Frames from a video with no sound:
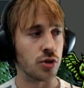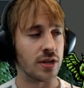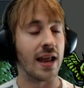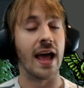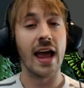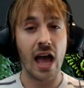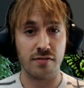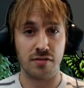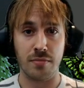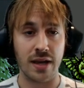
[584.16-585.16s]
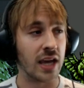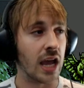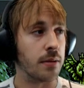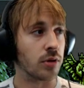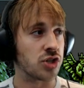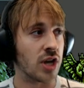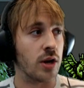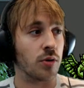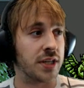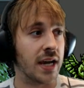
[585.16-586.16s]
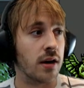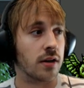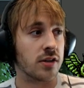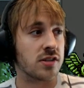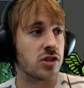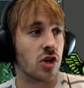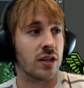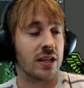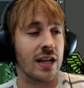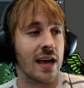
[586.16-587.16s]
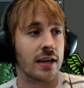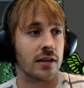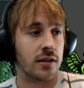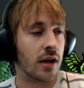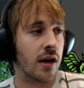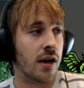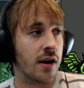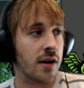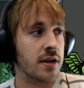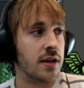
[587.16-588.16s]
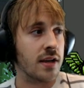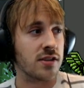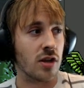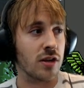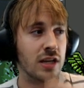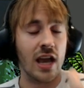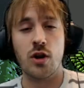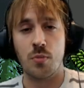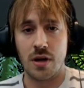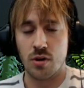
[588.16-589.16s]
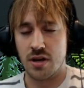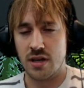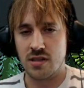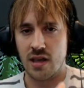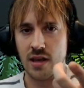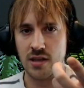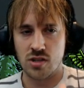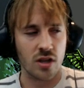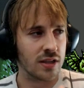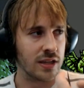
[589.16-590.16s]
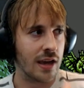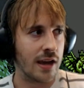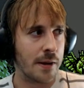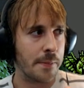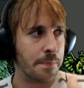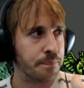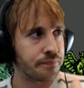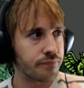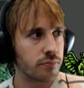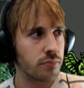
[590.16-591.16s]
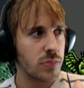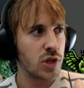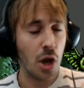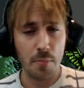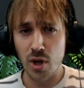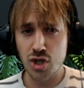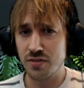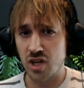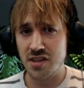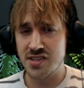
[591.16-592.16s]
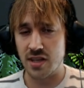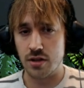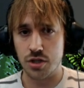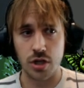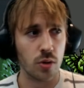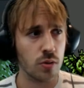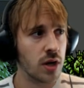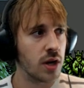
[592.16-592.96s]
that I have in my game, because I don't care, because it's only like it's only animator, it's only a bunch of constants, you know.